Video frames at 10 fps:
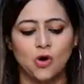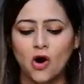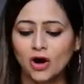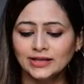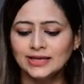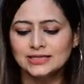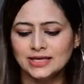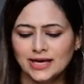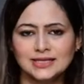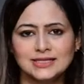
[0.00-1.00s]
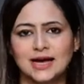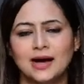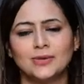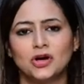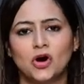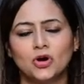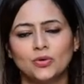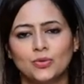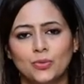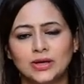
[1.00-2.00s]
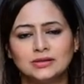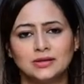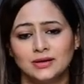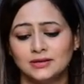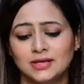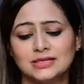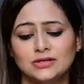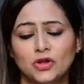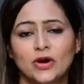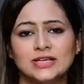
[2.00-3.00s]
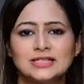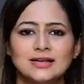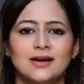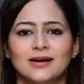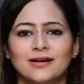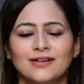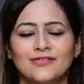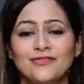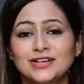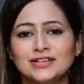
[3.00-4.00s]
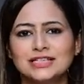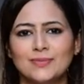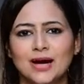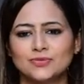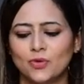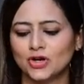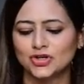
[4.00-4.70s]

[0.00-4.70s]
all these things come along with this Noise fitness smartwatch